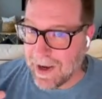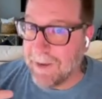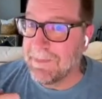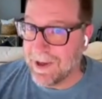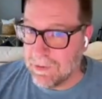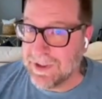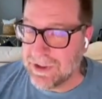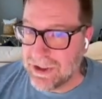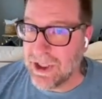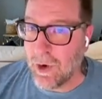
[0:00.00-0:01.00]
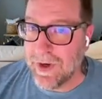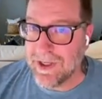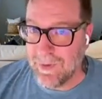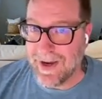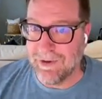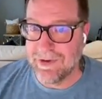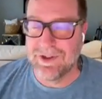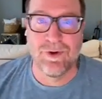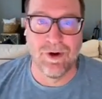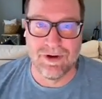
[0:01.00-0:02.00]
I'm not only showing you how to
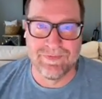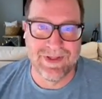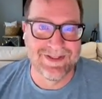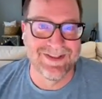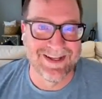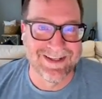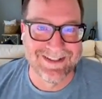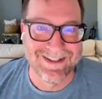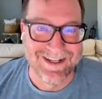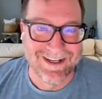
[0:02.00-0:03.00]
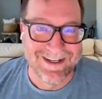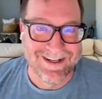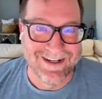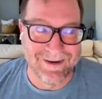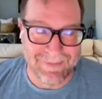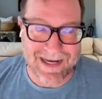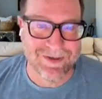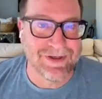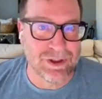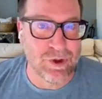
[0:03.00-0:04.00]
do all of these things, I'm
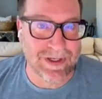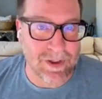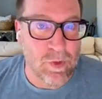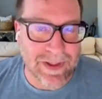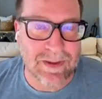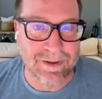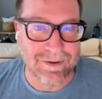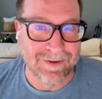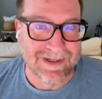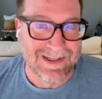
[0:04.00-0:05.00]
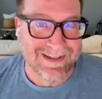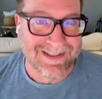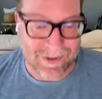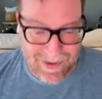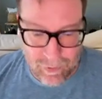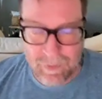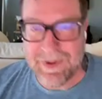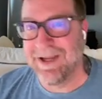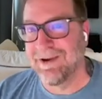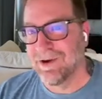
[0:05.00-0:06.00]
actually doing it with you. So I will
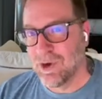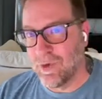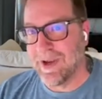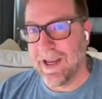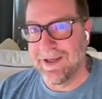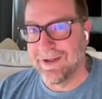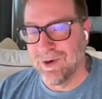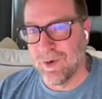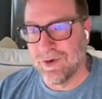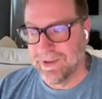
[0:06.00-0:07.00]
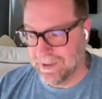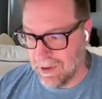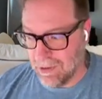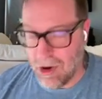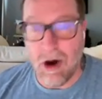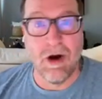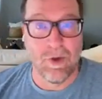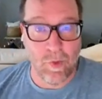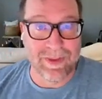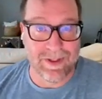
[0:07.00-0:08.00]
be creating a course
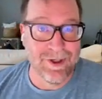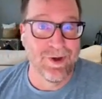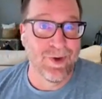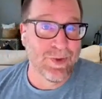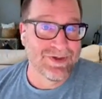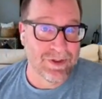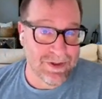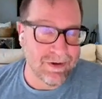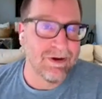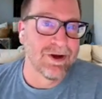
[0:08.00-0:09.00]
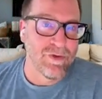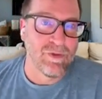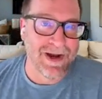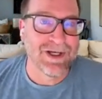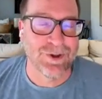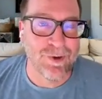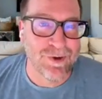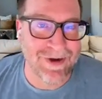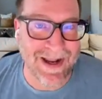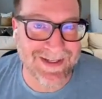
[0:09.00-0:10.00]
along with you so you can look over my
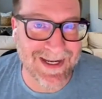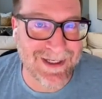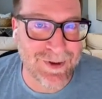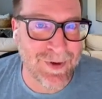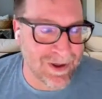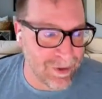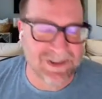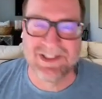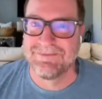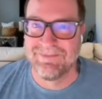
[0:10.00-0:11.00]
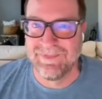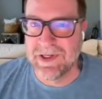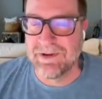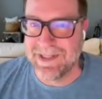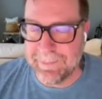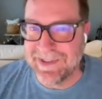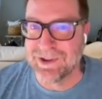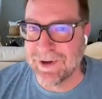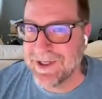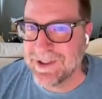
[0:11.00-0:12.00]
shoulder as I do it. I always figure
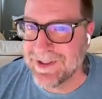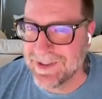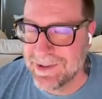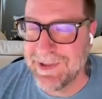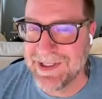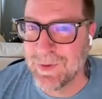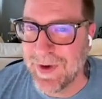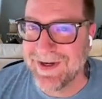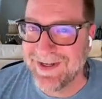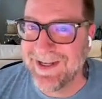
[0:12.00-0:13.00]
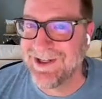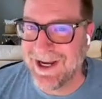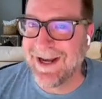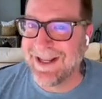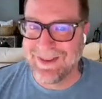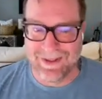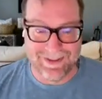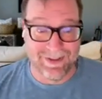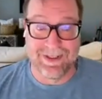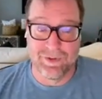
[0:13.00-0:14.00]
demonstration is the best way to teach
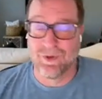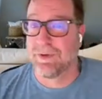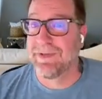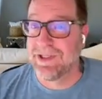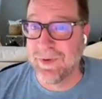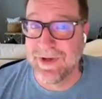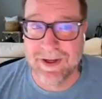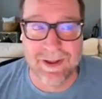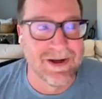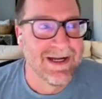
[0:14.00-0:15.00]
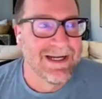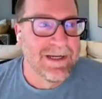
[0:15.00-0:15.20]
anything. So that's what we're going to be doing together.